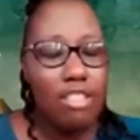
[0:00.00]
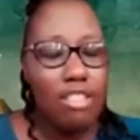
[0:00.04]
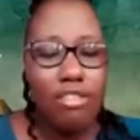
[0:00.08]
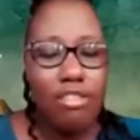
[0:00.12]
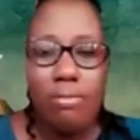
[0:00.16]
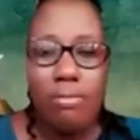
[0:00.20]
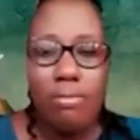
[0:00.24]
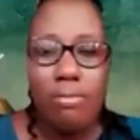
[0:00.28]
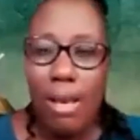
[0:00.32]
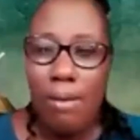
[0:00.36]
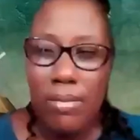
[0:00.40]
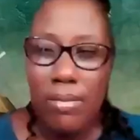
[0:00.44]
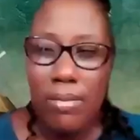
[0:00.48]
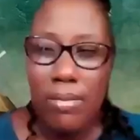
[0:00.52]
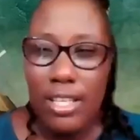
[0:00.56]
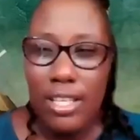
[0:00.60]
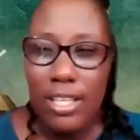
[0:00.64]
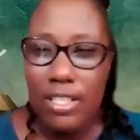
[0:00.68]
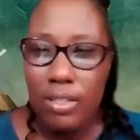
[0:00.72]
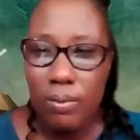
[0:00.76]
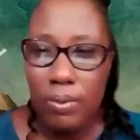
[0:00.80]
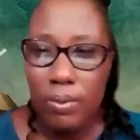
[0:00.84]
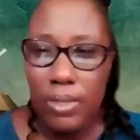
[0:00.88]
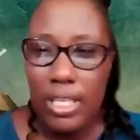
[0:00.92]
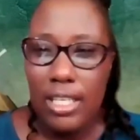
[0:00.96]
to remember
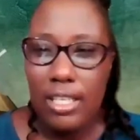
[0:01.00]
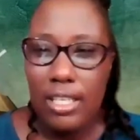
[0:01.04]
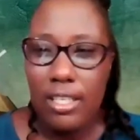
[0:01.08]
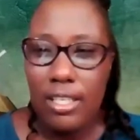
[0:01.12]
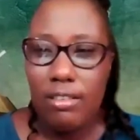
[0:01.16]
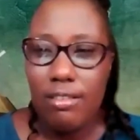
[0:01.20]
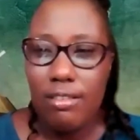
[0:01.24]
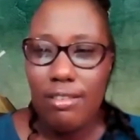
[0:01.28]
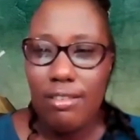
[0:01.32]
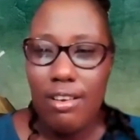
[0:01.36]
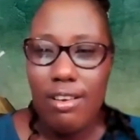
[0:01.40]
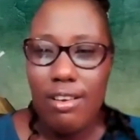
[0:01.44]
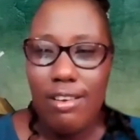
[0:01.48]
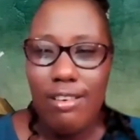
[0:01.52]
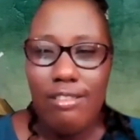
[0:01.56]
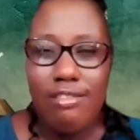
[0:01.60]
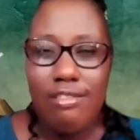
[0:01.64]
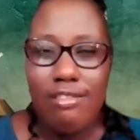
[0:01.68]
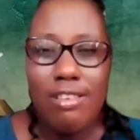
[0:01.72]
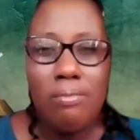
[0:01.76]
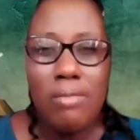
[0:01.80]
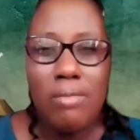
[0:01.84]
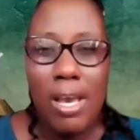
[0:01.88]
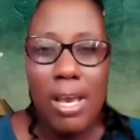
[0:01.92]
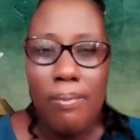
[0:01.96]
this week,
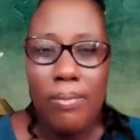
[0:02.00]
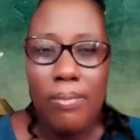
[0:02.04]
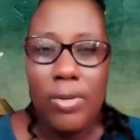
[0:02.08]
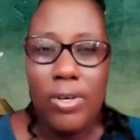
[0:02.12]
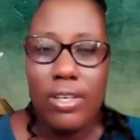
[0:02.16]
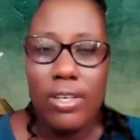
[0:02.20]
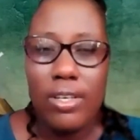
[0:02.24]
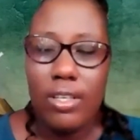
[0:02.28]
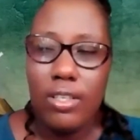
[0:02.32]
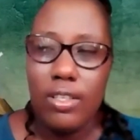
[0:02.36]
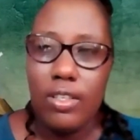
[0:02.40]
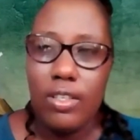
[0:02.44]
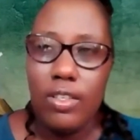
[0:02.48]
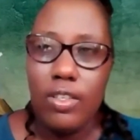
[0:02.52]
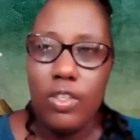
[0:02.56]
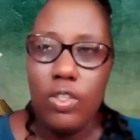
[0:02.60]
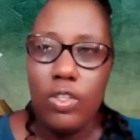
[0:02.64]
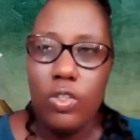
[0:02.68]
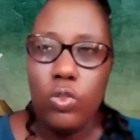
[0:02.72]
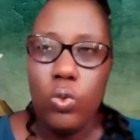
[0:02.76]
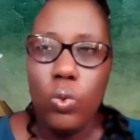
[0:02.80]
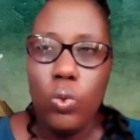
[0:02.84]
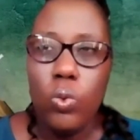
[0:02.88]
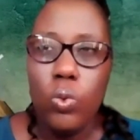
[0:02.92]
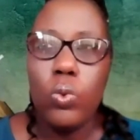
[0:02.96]
remember
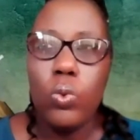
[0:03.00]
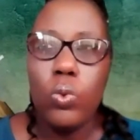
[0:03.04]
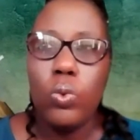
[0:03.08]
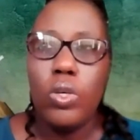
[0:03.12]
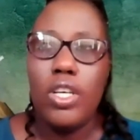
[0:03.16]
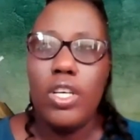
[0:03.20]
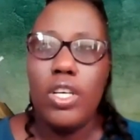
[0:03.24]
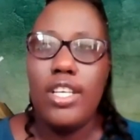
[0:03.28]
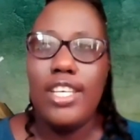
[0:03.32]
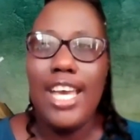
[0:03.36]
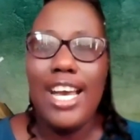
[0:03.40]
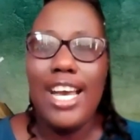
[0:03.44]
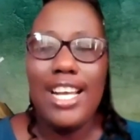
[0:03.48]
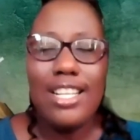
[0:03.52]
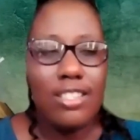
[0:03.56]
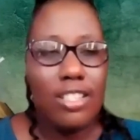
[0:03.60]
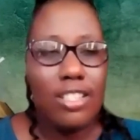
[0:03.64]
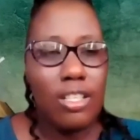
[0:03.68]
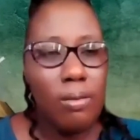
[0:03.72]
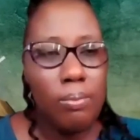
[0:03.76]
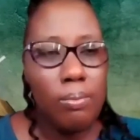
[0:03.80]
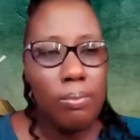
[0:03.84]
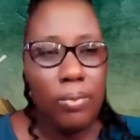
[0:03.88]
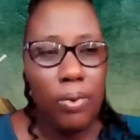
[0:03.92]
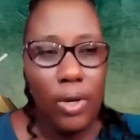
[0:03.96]
to get to
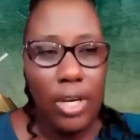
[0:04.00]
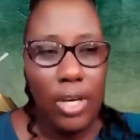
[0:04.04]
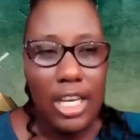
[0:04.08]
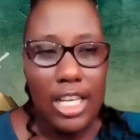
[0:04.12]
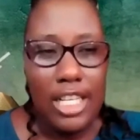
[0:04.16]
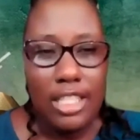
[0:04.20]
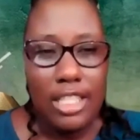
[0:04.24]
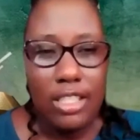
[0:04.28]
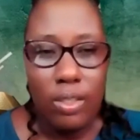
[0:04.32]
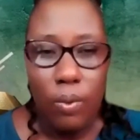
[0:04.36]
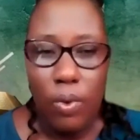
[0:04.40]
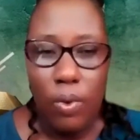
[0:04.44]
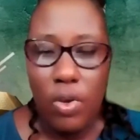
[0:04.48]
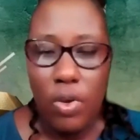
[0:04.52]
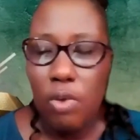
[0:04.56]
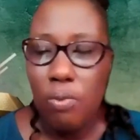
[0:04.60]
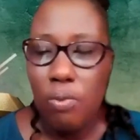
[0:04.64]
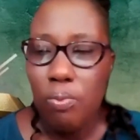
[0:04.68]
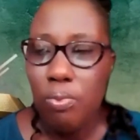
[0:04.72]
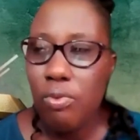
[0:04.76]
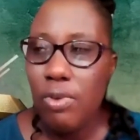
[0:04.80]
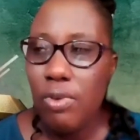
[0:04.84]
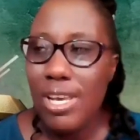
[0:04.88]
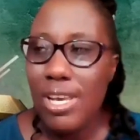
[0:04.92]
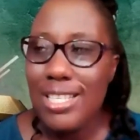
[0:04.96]
the point where you
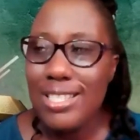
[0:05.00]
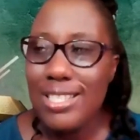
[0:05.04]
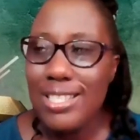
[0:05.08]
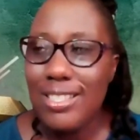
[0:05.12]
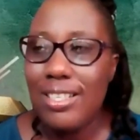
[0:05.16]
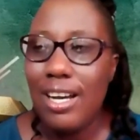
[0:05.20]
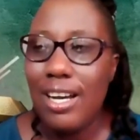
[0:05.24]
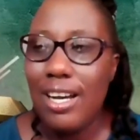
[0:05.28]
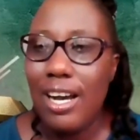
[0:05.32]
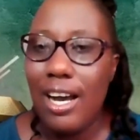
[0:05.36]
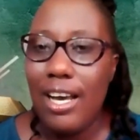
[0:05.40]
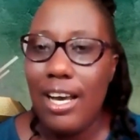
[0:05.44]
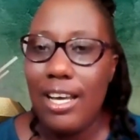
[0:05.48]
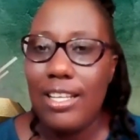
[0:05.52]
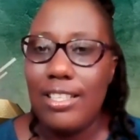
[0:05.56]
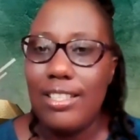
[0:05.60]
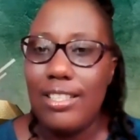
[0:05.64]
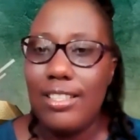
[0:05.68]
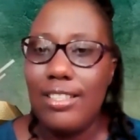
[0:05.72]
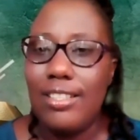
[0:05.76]
praise God